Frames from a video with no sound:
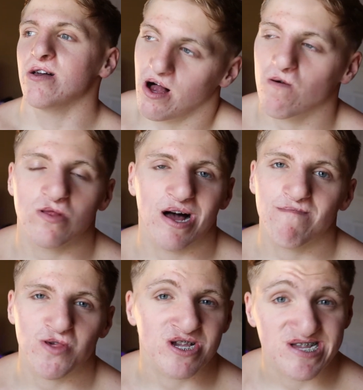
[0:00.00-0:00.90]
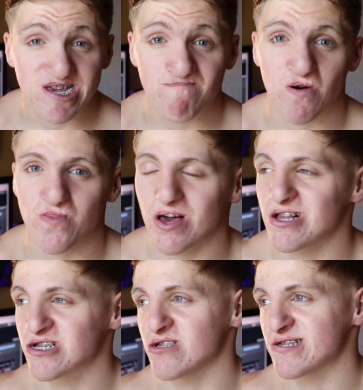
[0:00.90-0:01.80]
I don't really have anything to say about that.
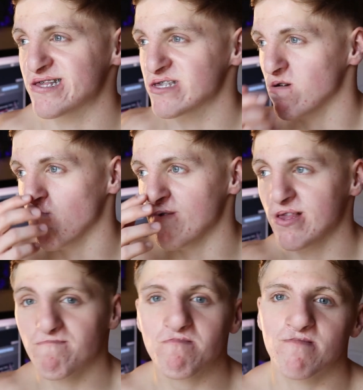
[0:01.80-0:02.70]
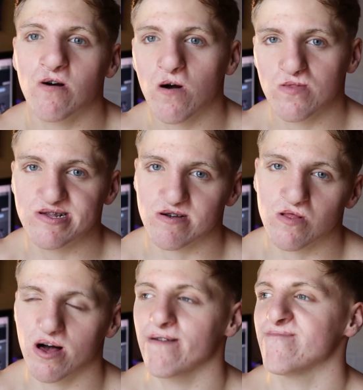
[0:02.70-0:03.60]
It's just, we implement all these in our
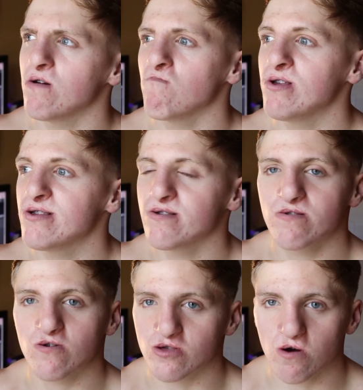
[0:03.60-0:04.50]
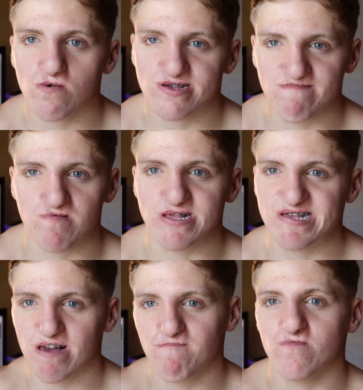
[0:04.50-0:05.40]
life, and we are noticeably
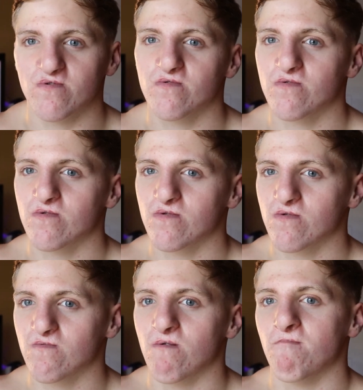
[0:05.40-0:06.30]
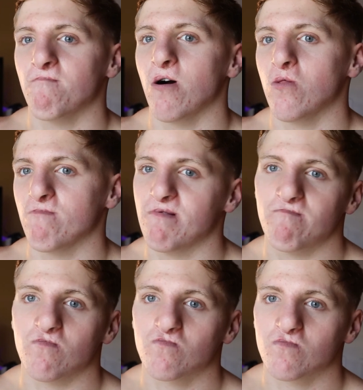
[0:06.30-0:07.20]
separate from other
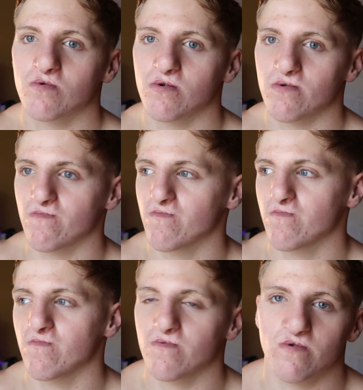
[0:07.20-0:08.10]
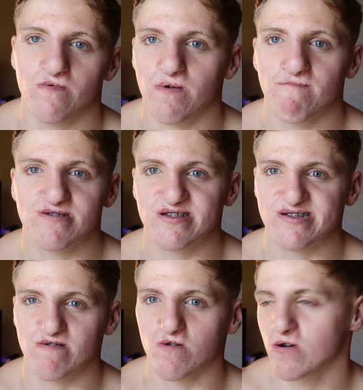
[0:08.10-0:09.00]
people, if that makes
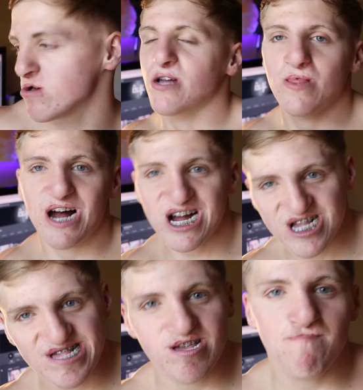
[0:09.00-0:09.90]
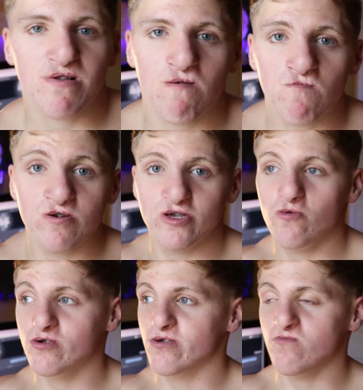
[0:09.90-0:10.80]
sense at all. Now, the action step that I want you
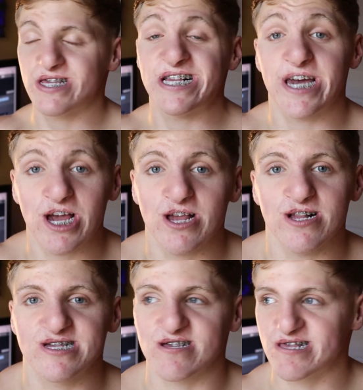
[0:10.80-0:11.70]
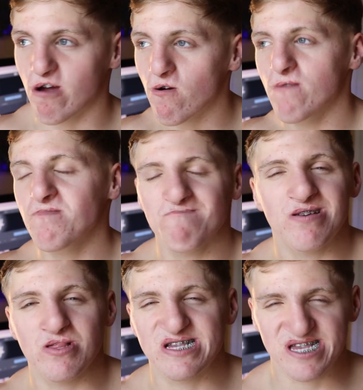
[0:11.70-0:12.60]
to do today is to start
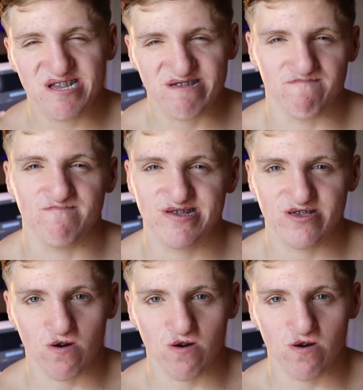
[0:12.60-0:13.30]
implementing these systems.